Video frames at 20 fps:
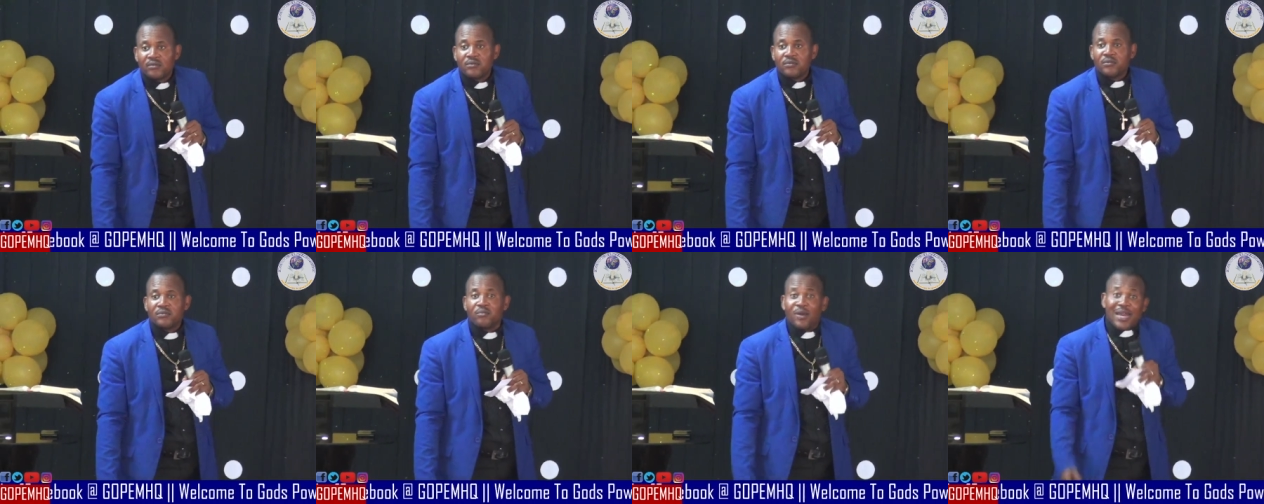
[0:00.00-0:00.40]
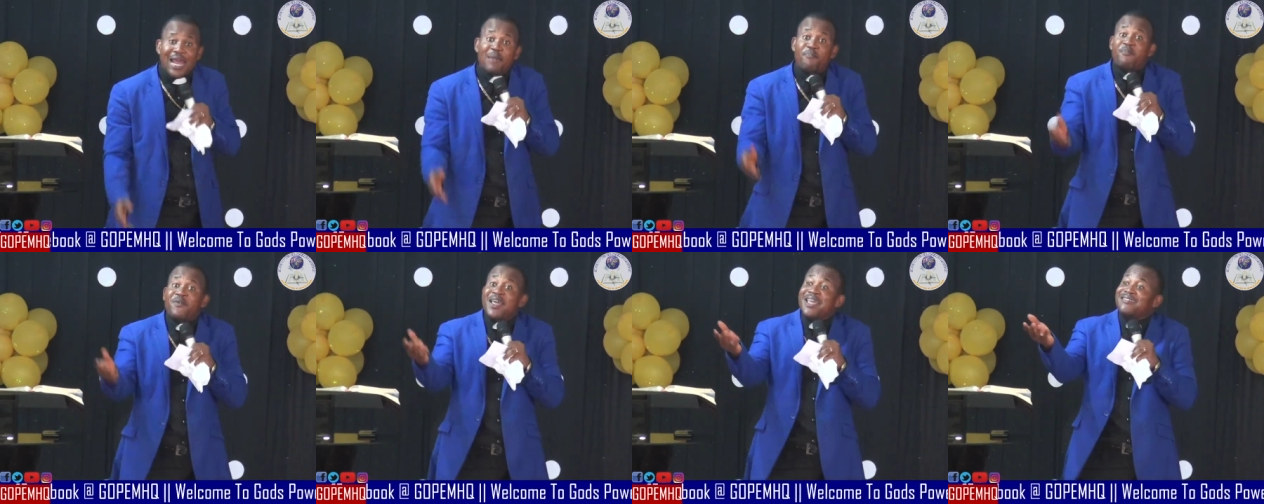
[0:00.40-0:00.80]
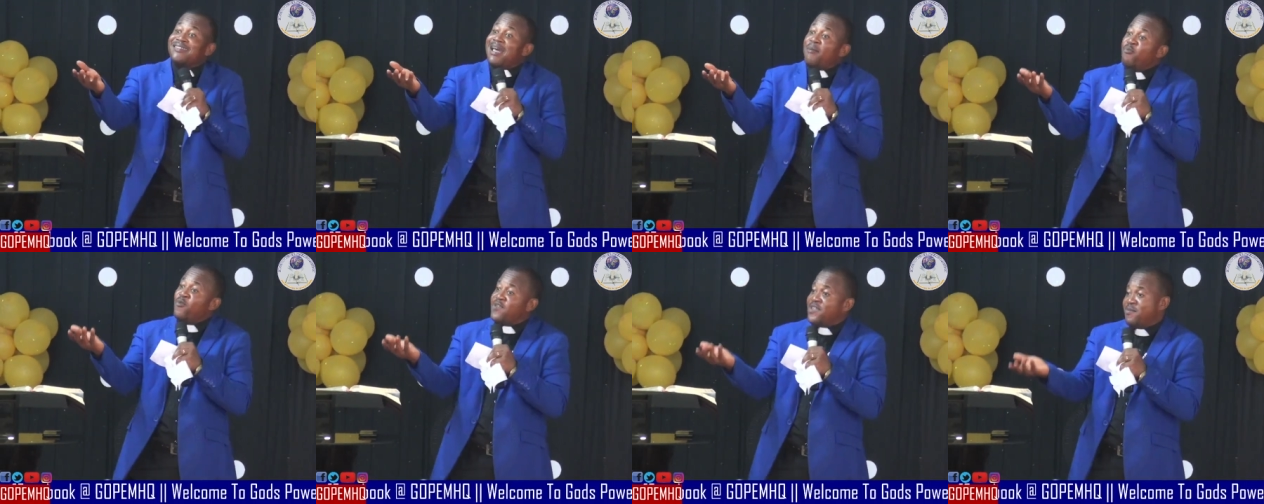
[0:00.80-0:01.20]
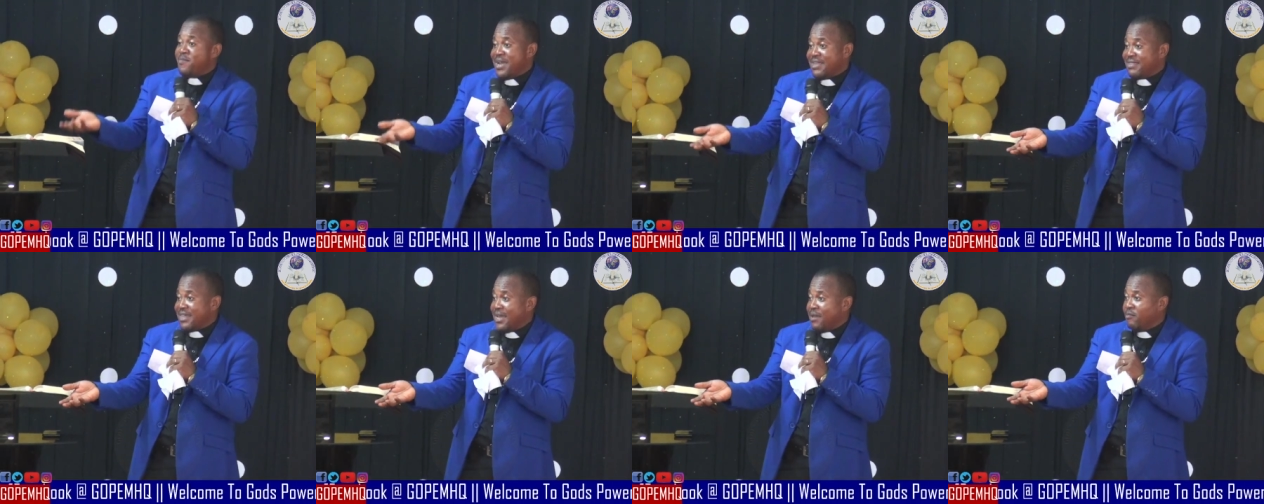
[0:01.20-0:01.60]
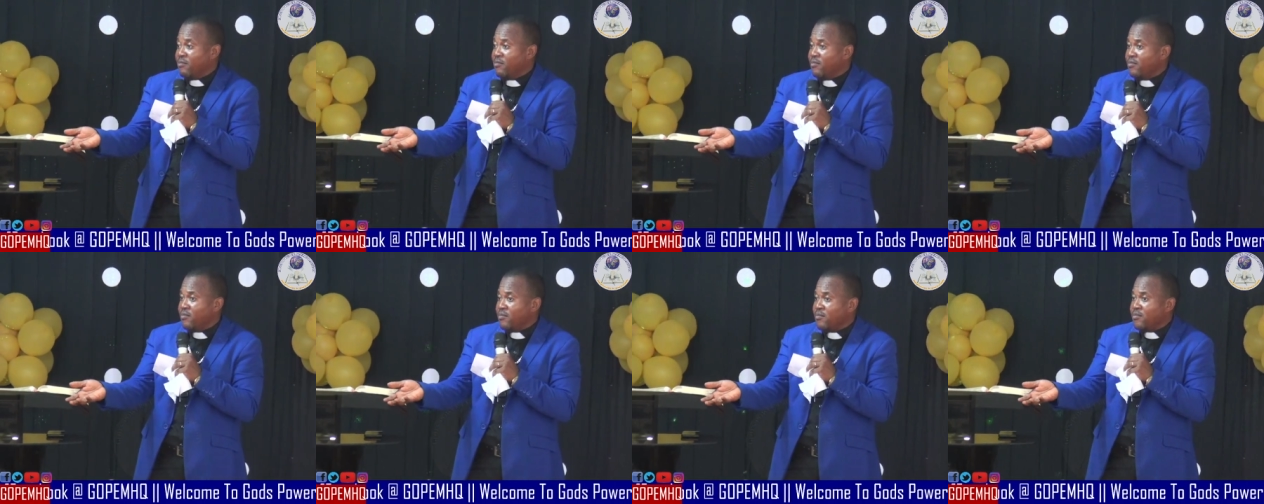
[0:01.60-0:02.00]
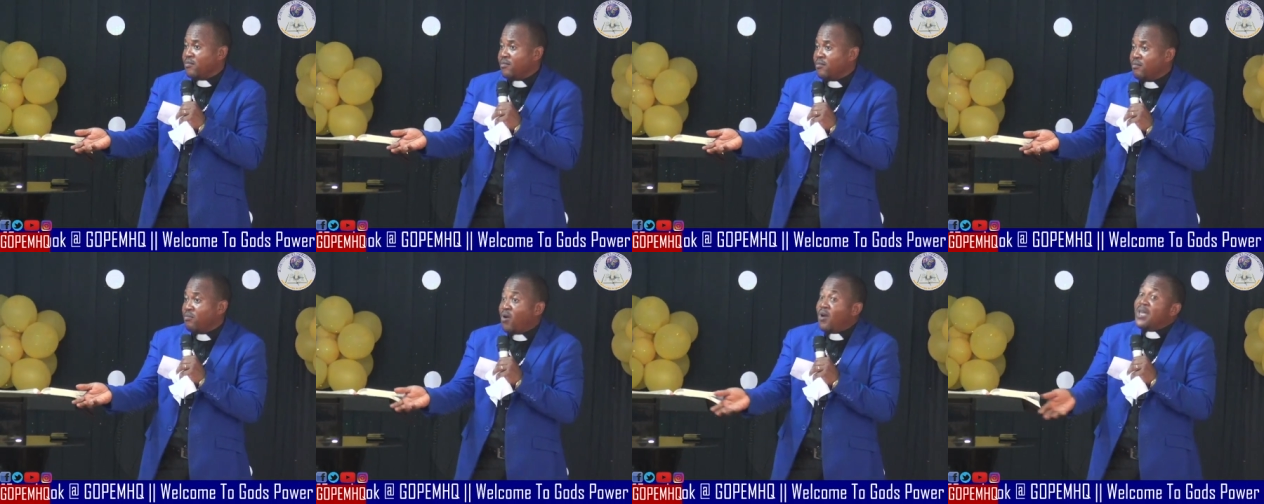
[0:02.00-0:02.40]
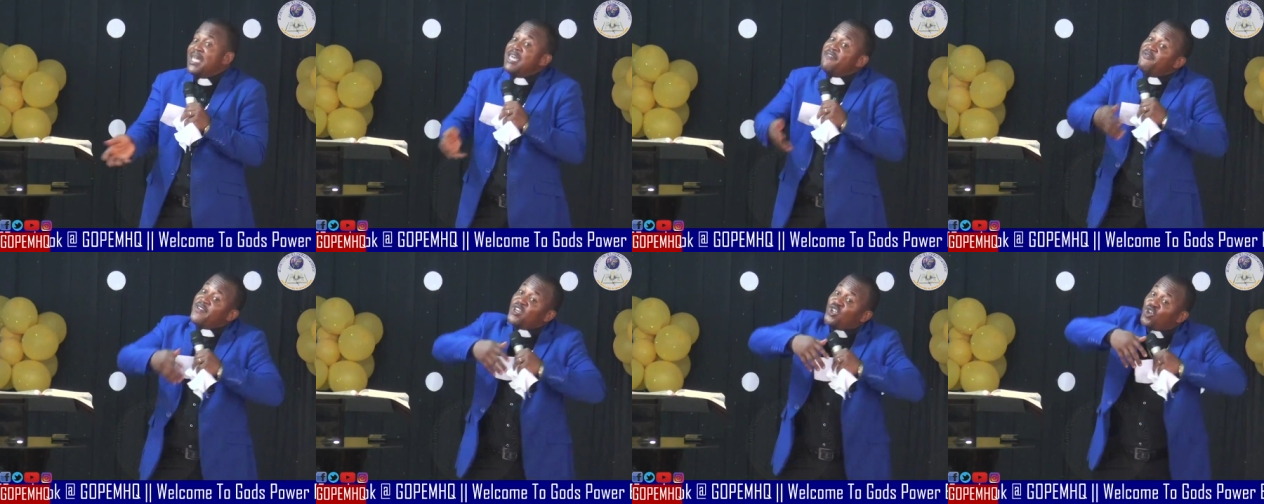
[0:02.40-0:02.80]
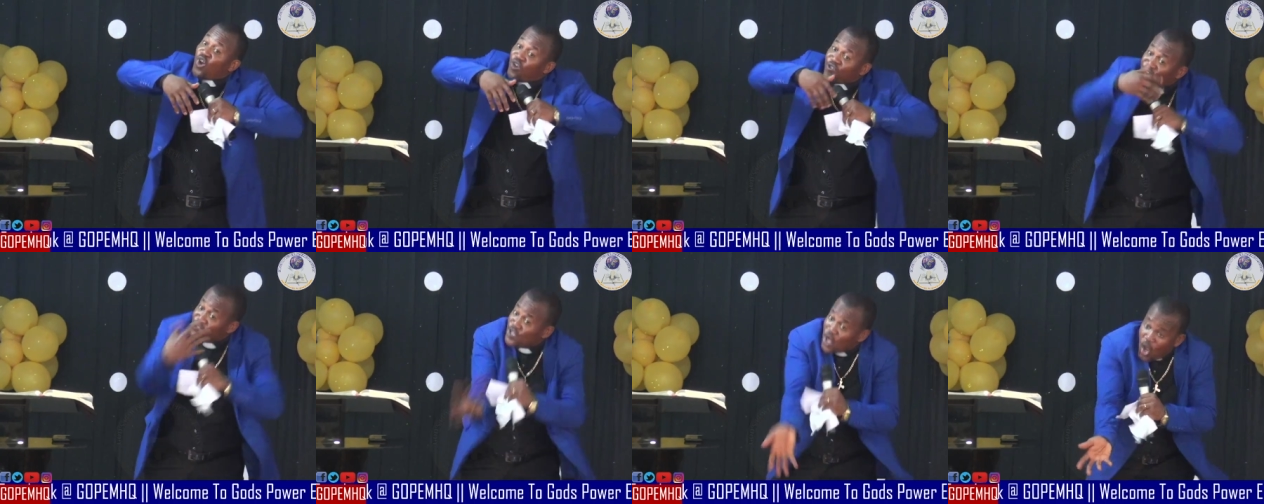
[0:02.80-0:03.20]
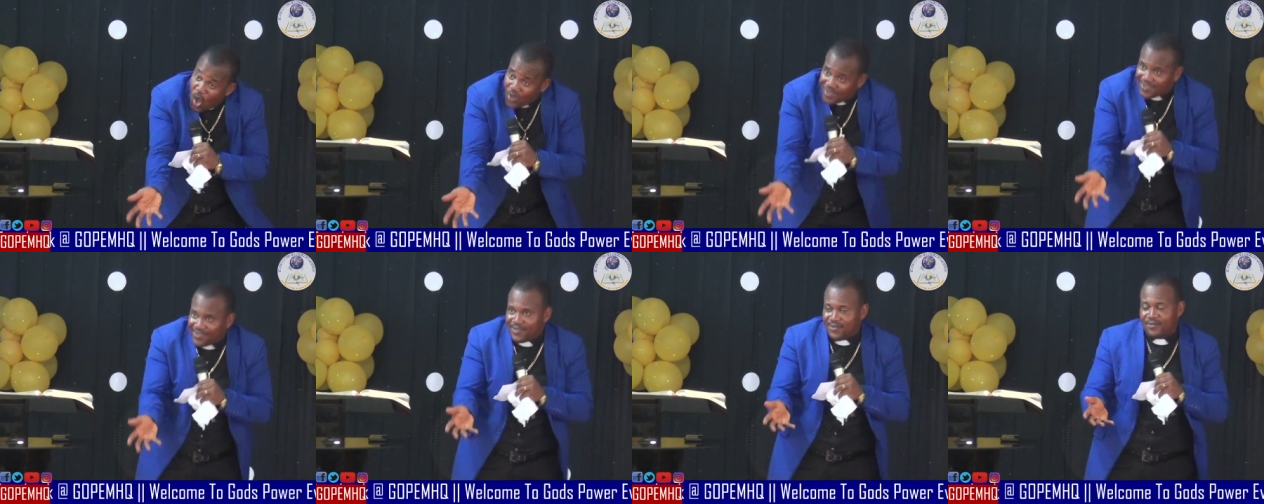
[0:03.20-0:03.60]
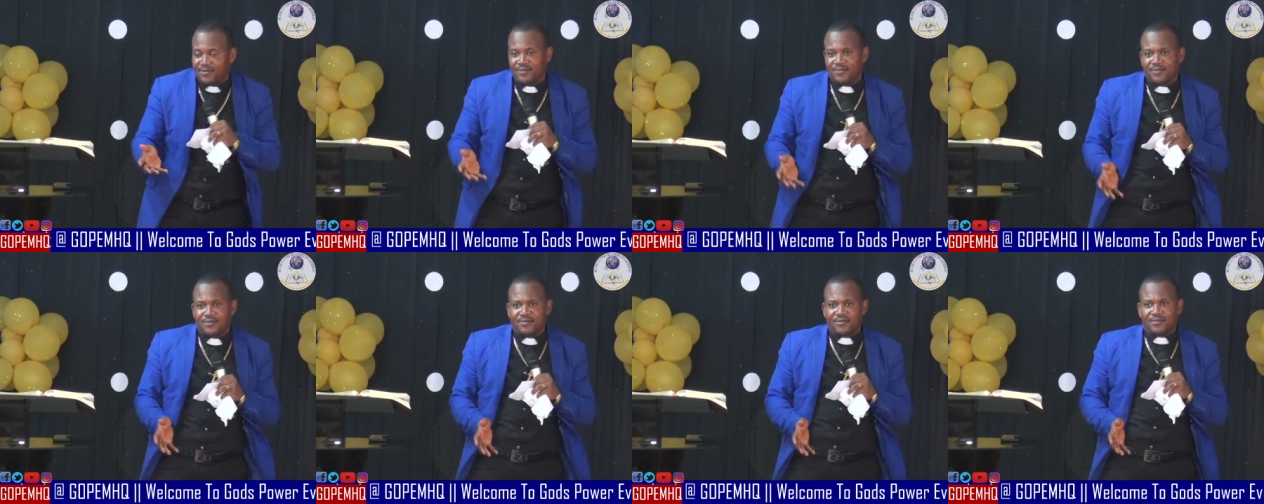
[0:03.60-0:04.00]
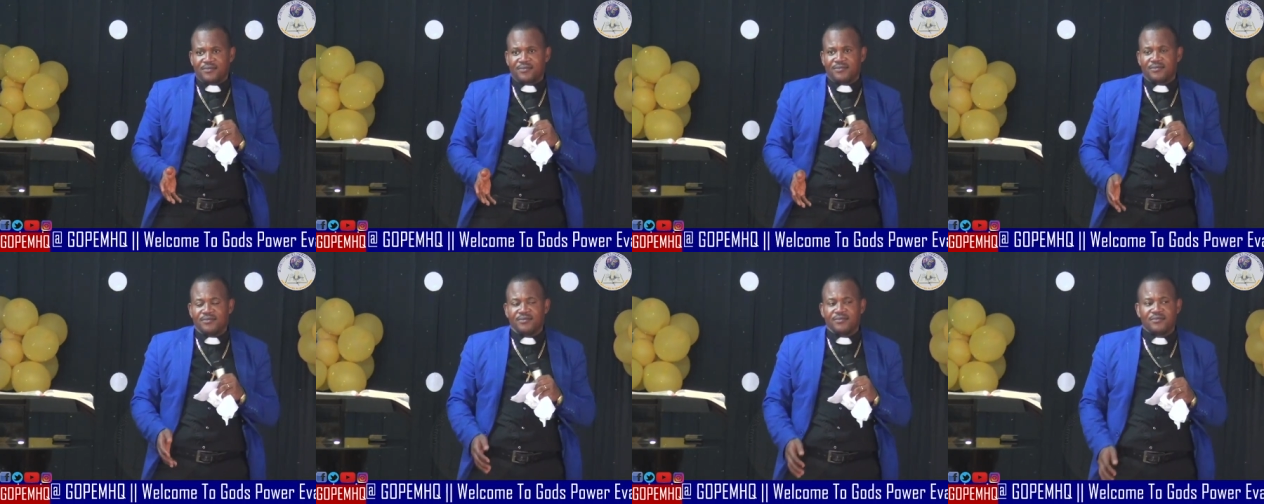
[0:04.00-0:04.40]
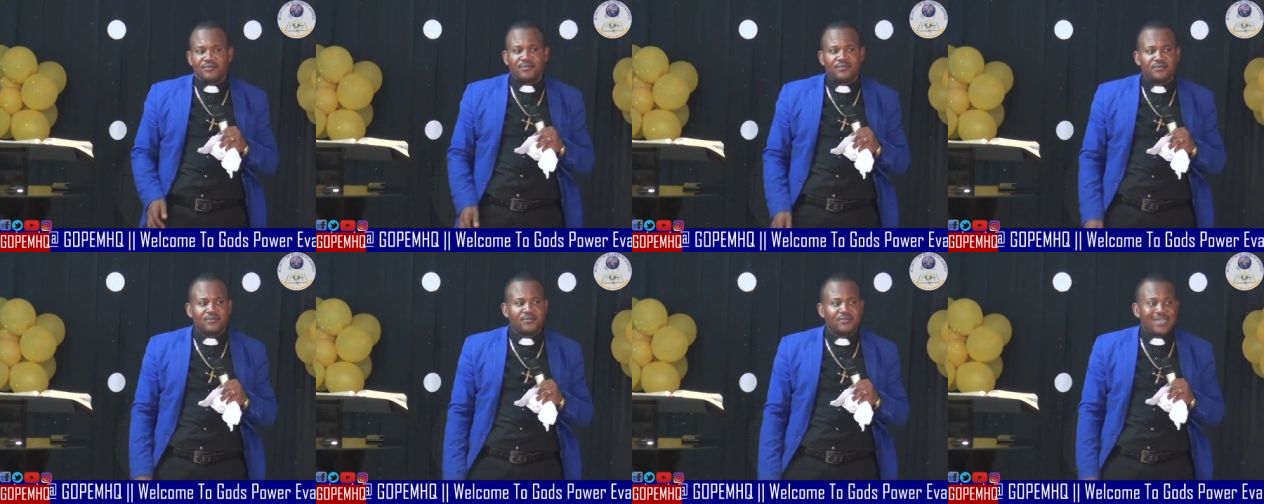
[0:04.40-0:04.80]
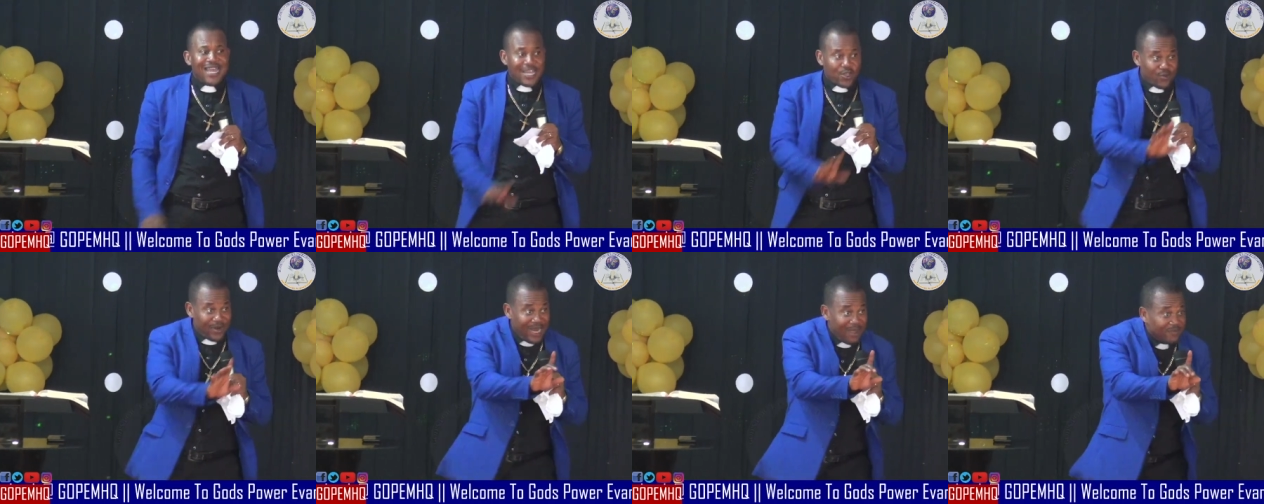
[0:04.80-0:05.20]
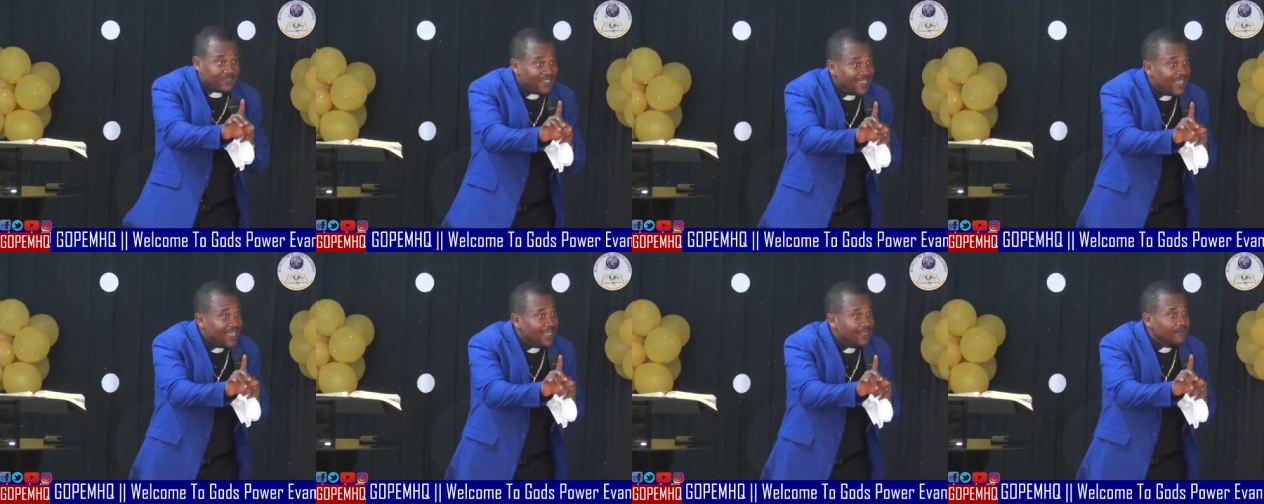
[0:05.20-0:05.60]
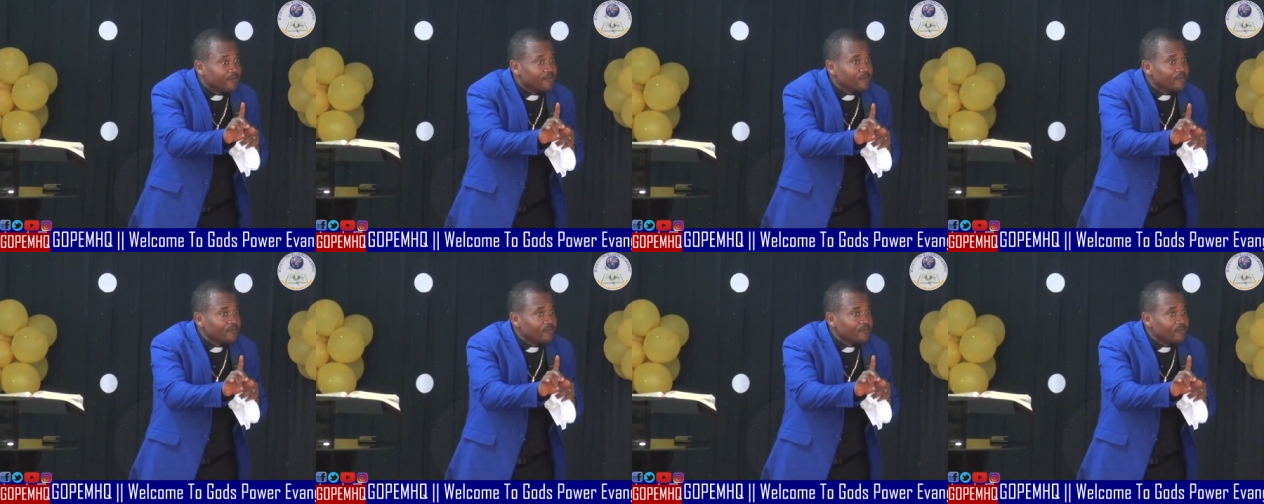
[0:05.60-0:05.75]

But I pray it happens in my time. But if it does not, that's what I'm saying.